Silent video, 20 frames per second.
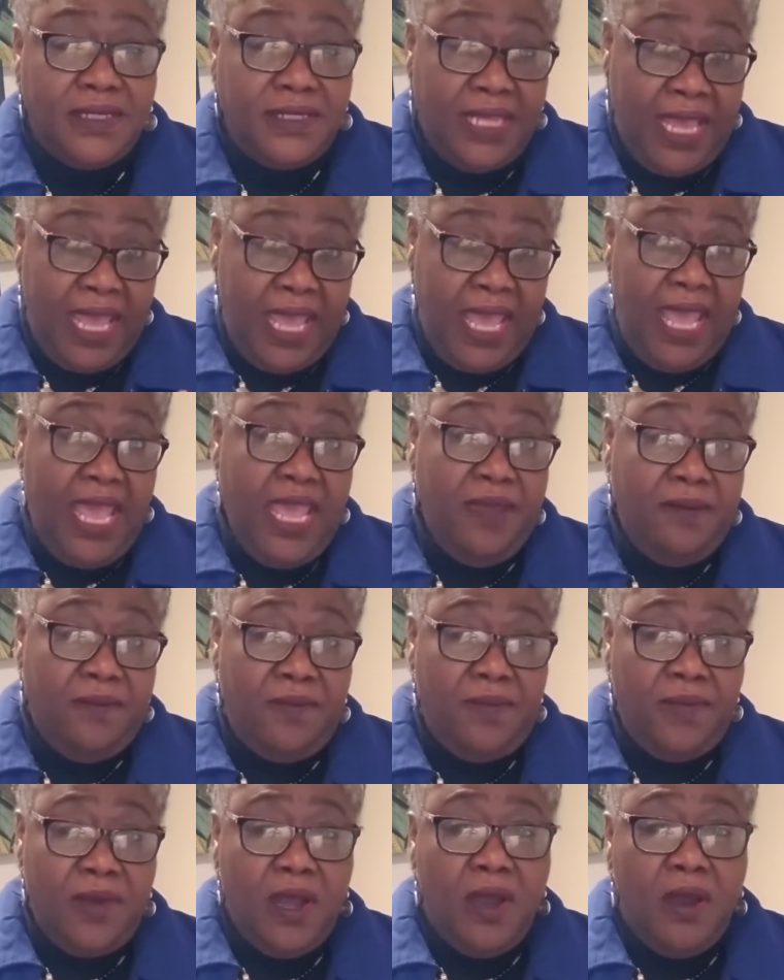The
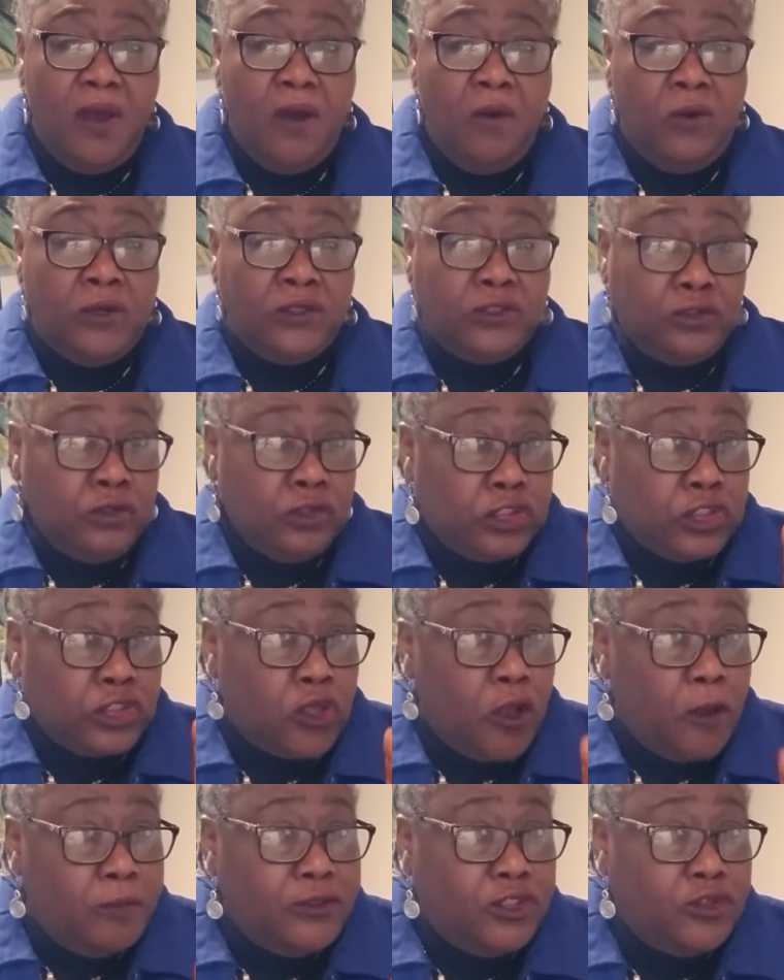aim was to
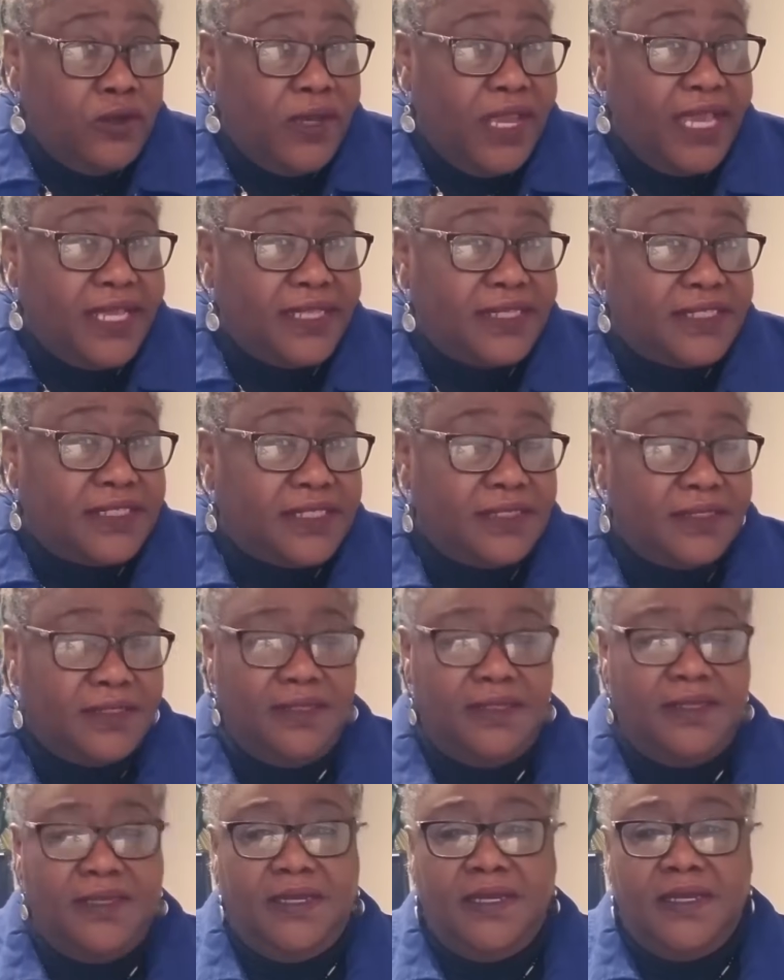subjugate
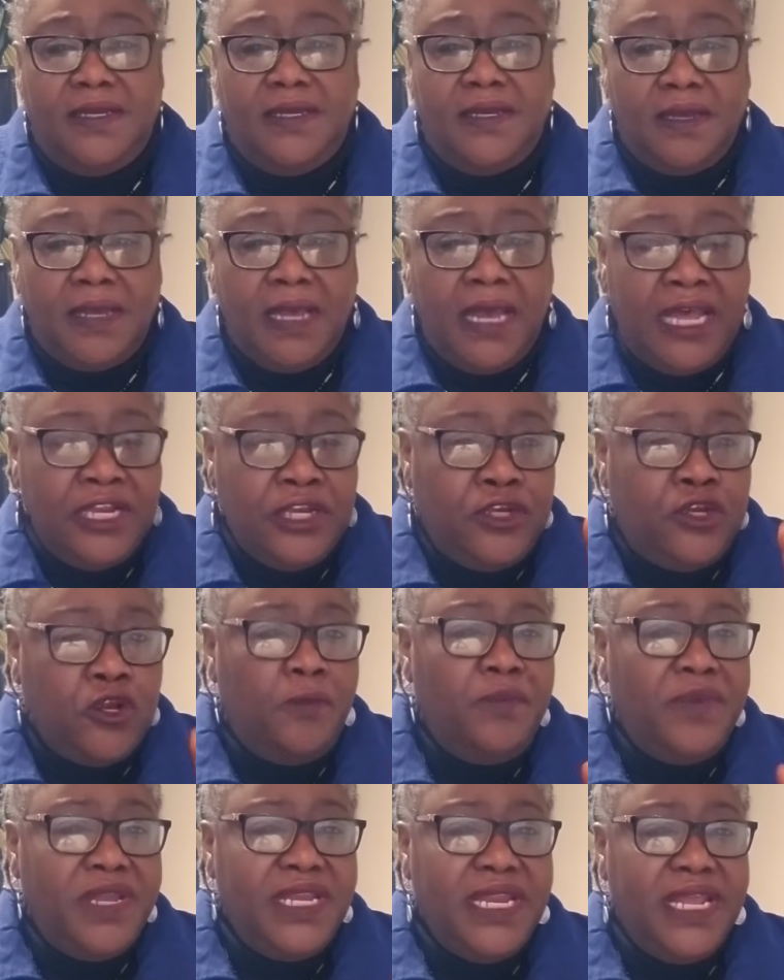and
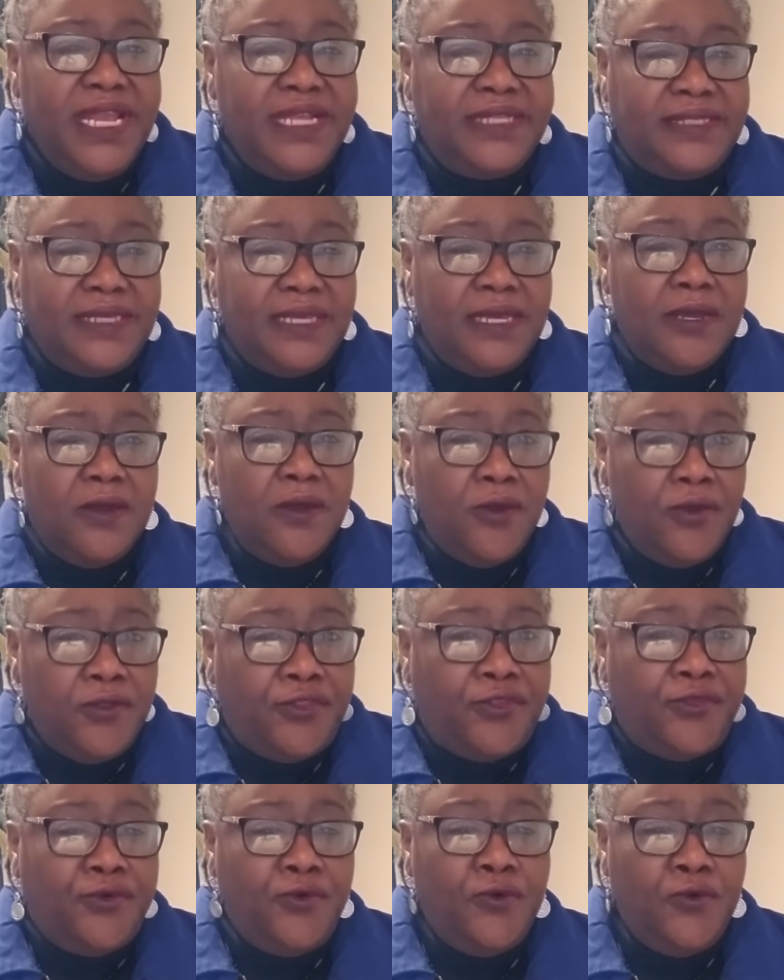dominate
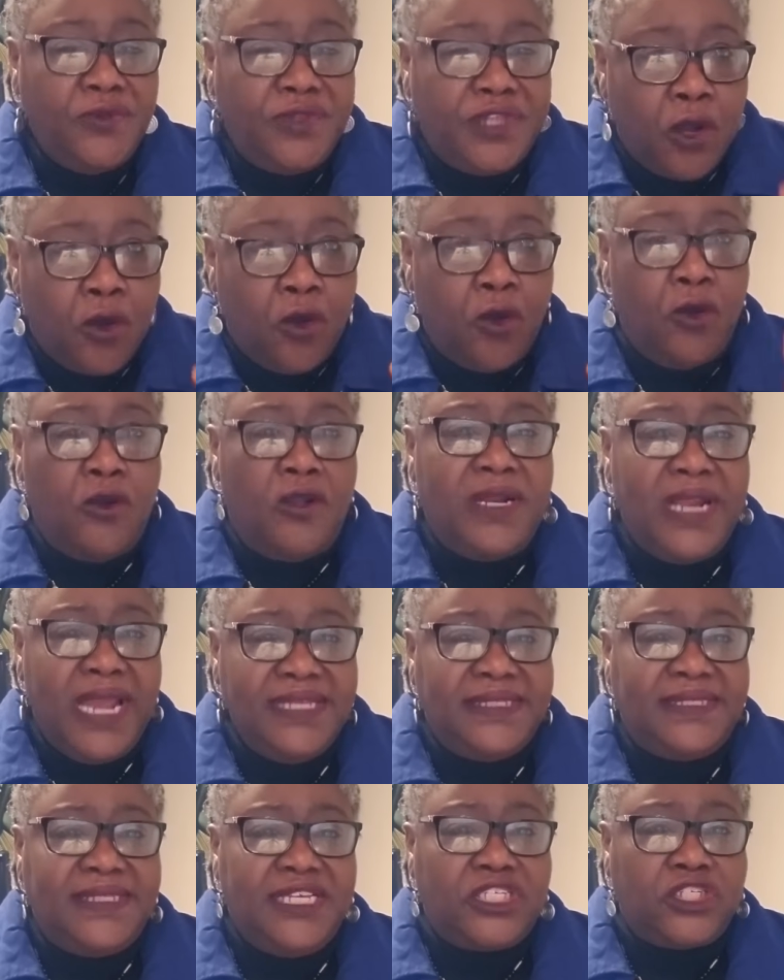through the
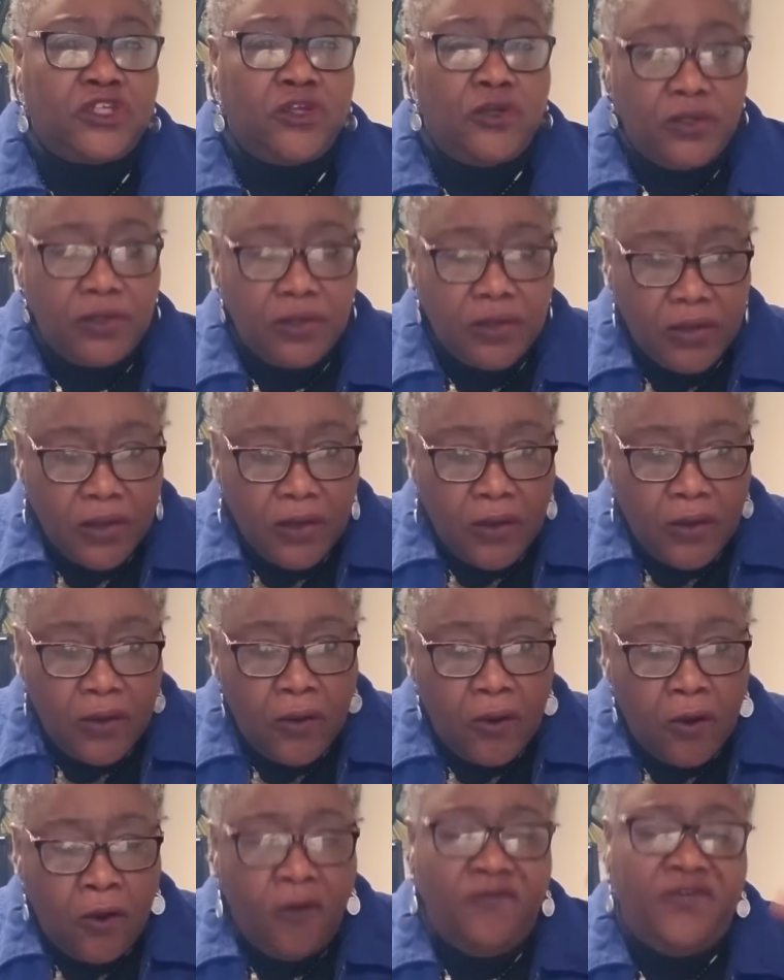colonization
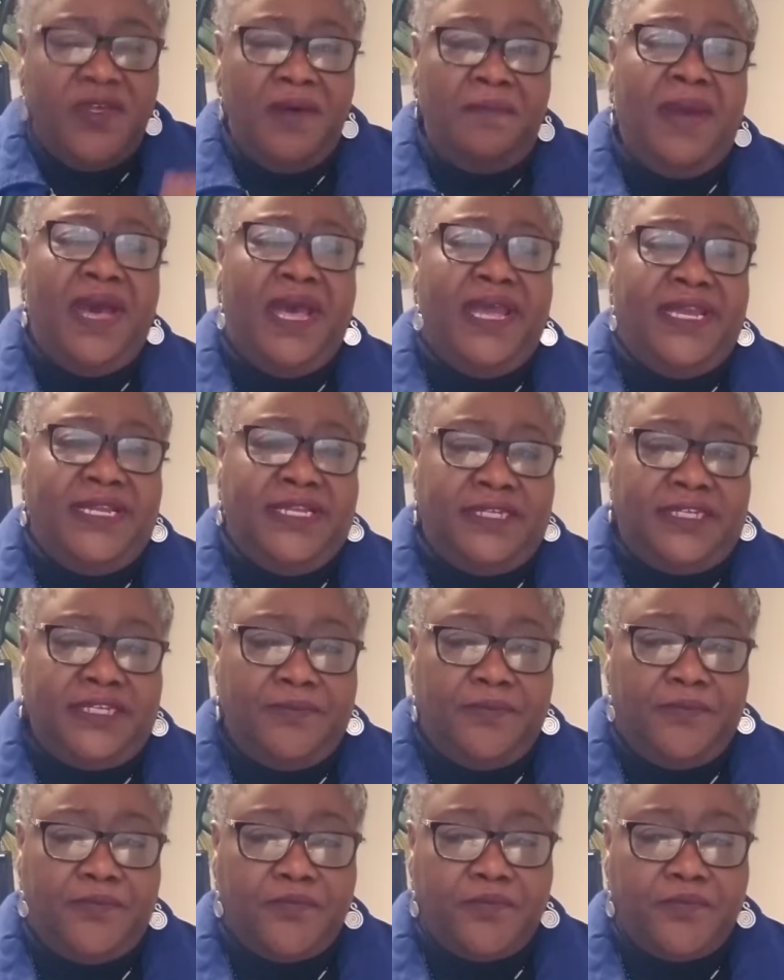of the mind.